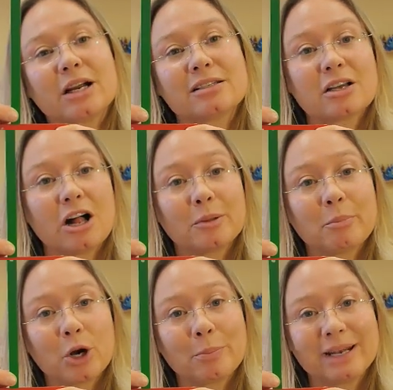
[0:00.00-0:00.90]
it's called
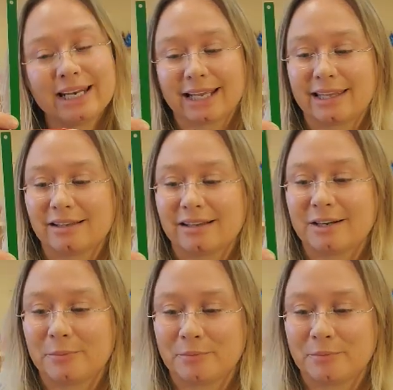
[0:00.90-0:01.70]
perpendicular.